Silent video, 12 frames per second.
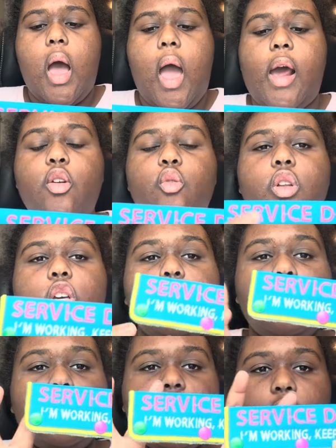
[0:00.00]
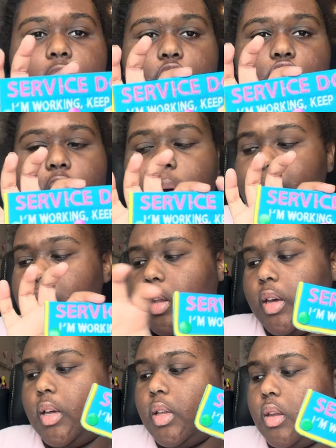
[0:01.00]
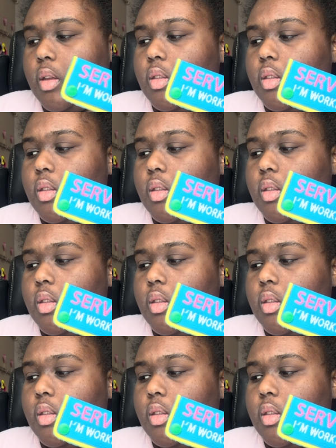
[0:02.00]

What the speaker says: I don't really use leash wraps like